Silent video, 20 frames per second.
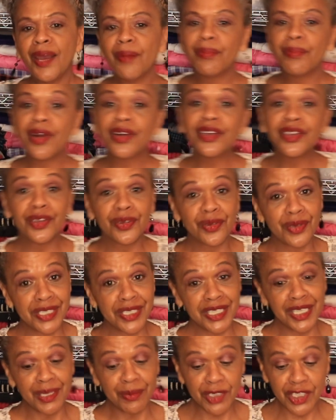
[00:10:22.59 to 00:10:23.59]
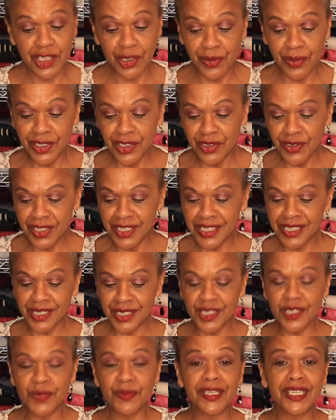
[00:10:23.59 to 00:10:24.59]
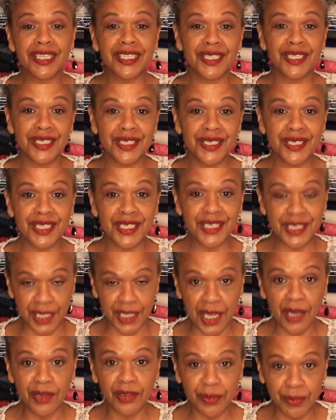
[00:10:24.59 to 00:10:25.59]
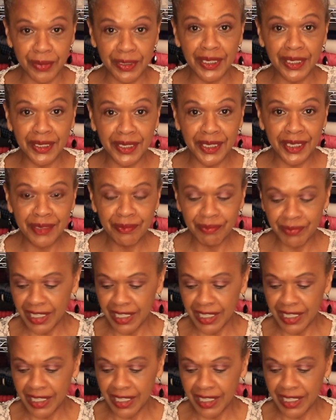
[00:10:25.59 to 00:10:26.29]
Part of the reason I'm showing you this is because it's accountability,